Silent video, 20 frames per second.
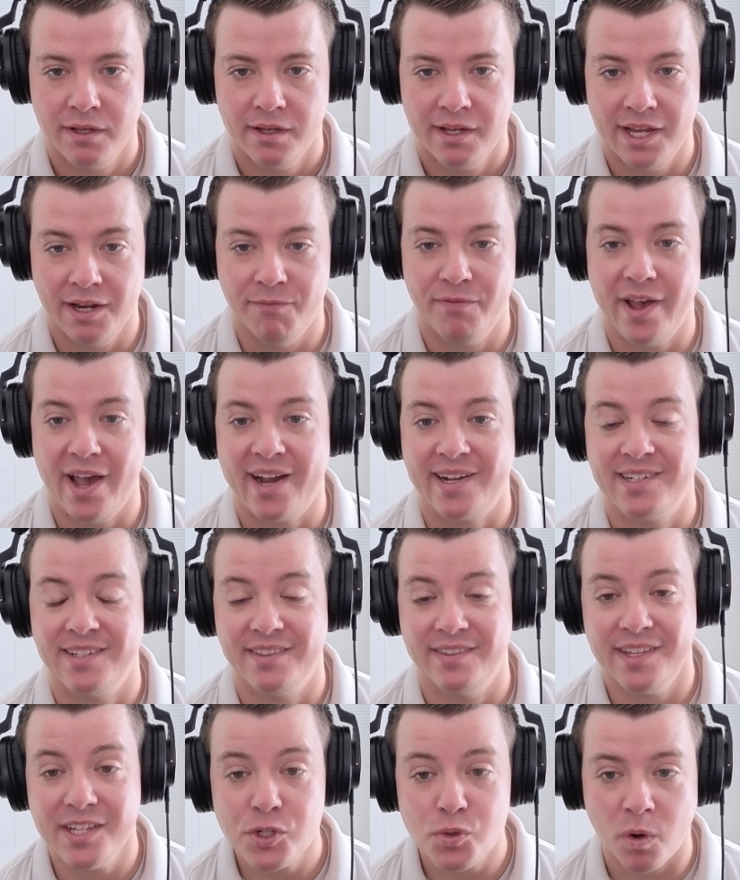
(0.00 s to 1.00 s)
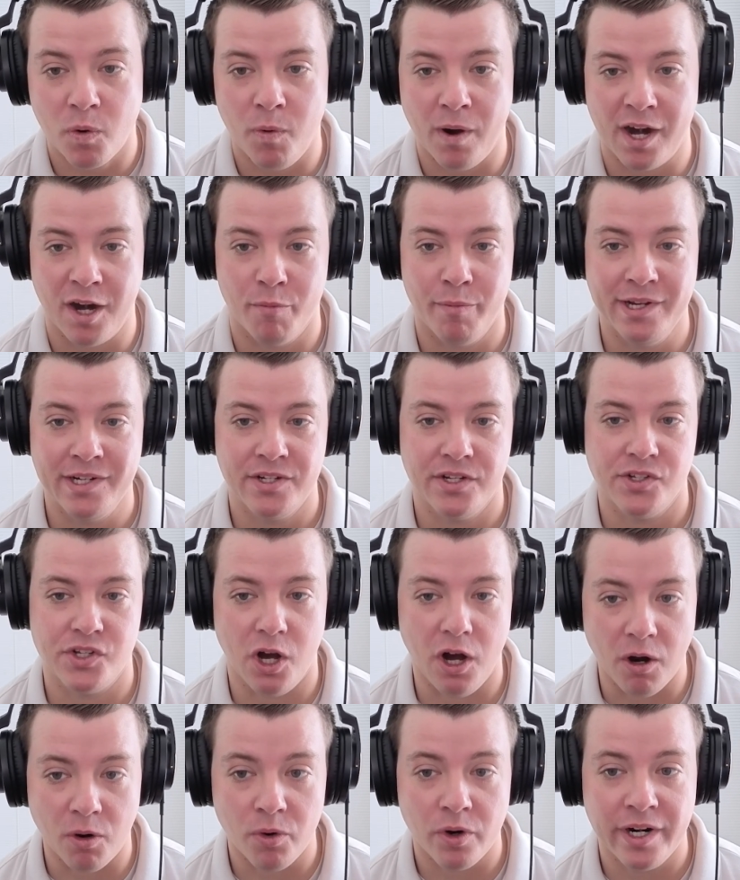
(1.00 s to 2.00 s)
In fact, this requirement is
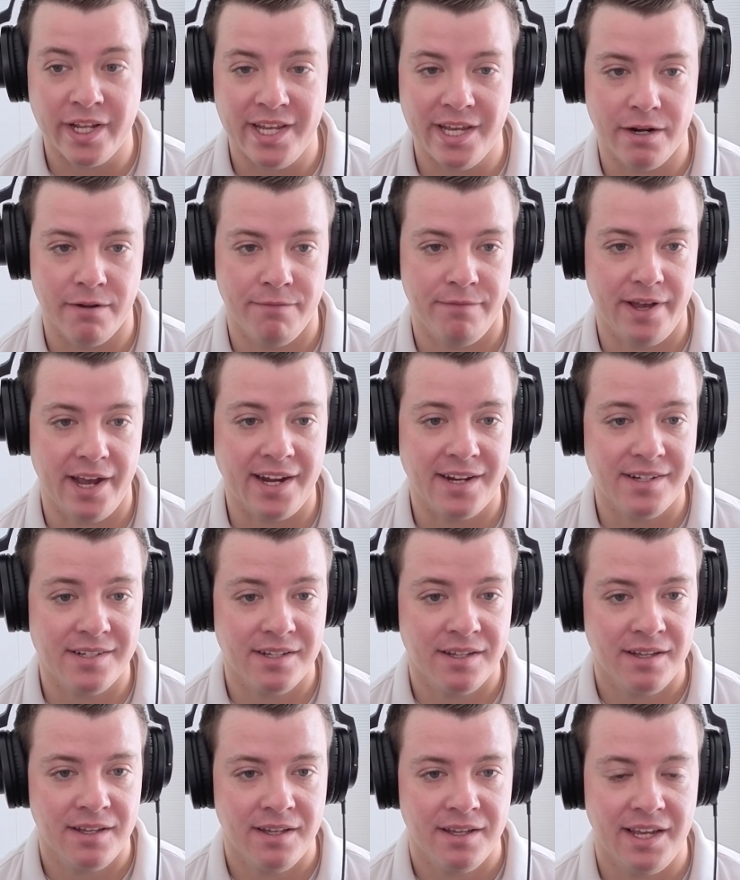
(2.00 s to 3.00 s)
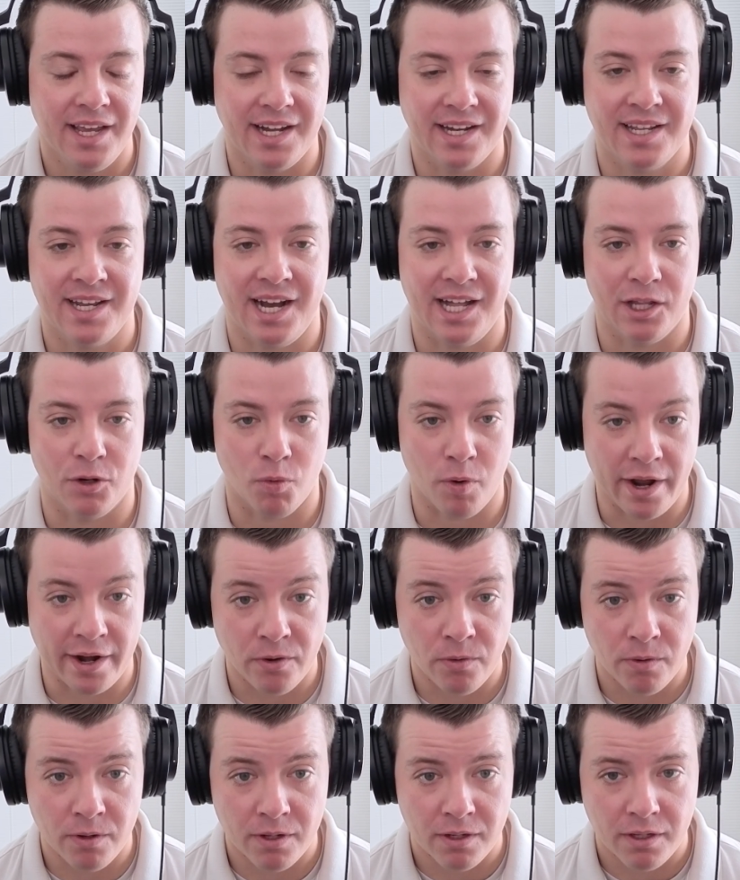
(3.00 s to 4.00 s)
already in effect in
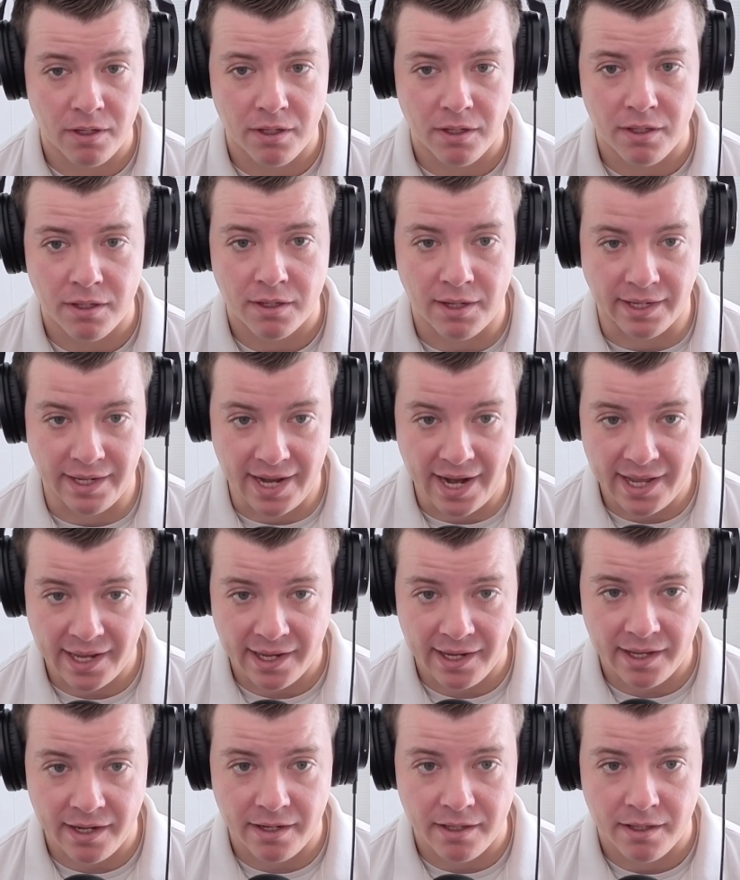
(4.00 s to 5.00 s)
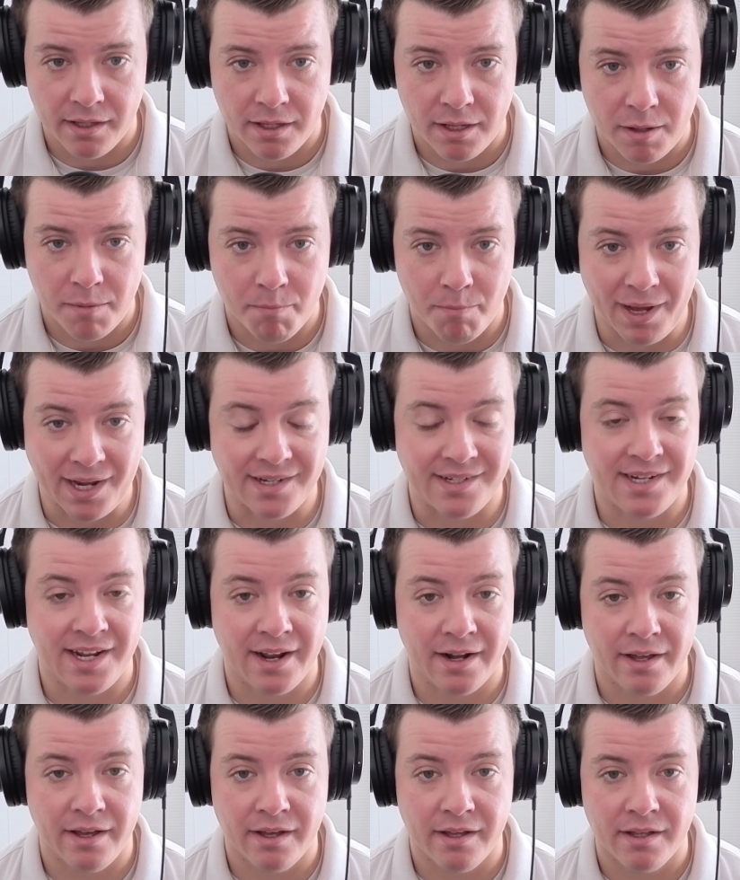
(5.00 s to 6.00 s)
Colorado, Connecticut,
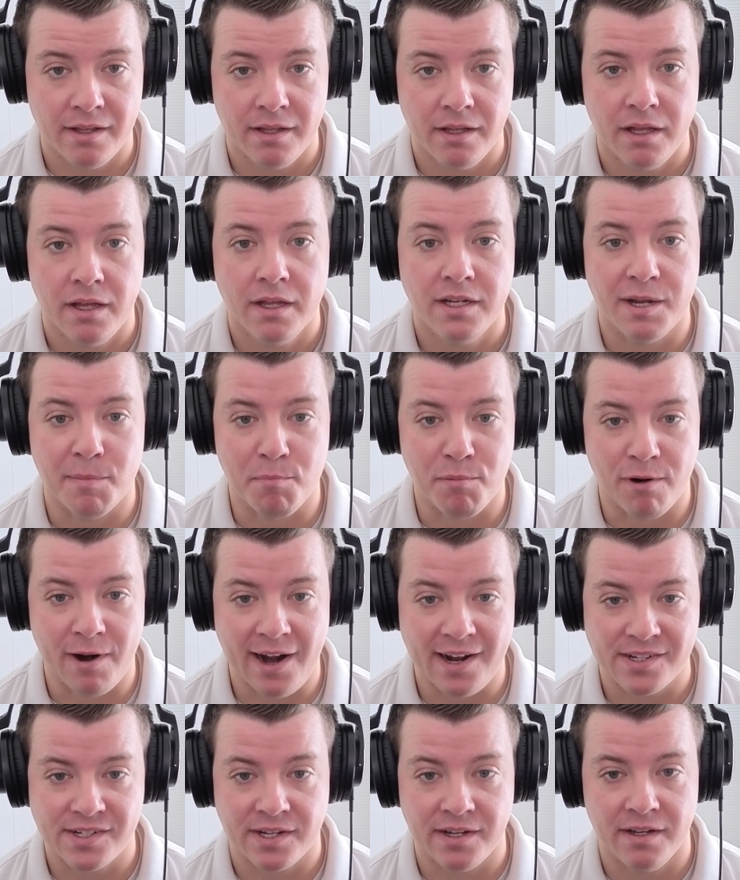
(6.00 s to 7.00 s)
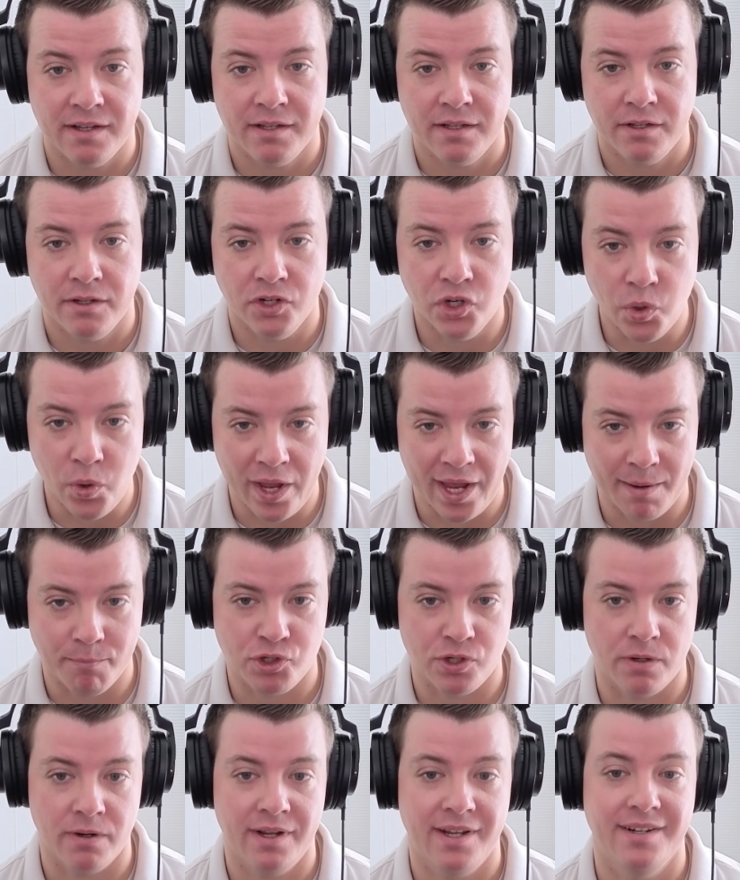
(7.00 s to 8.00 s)
Montana, Nebraska, New
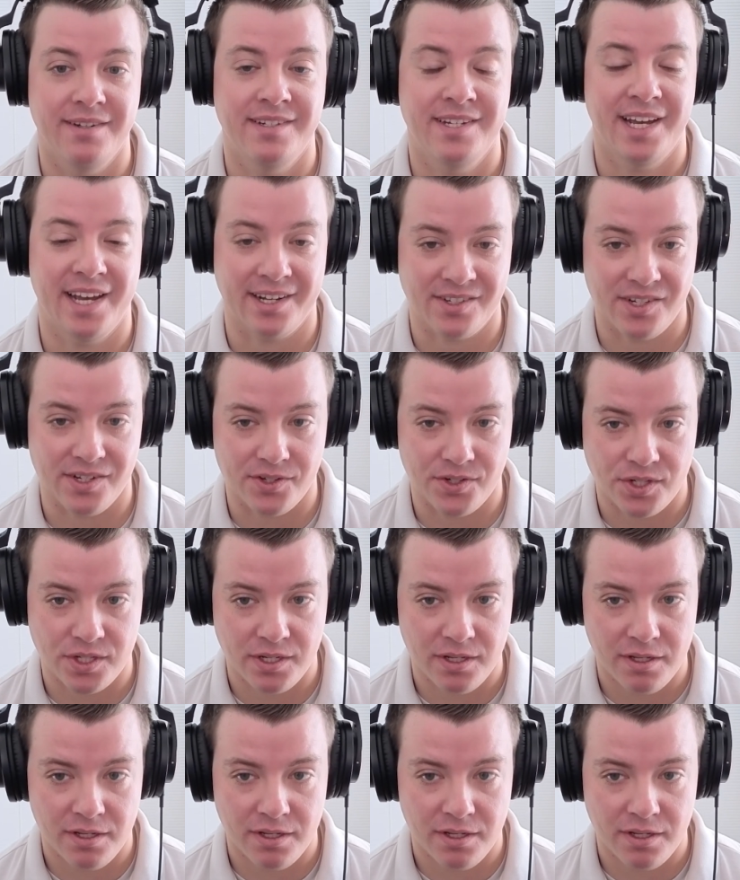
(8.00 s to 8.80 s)
Hampshire, and Texas.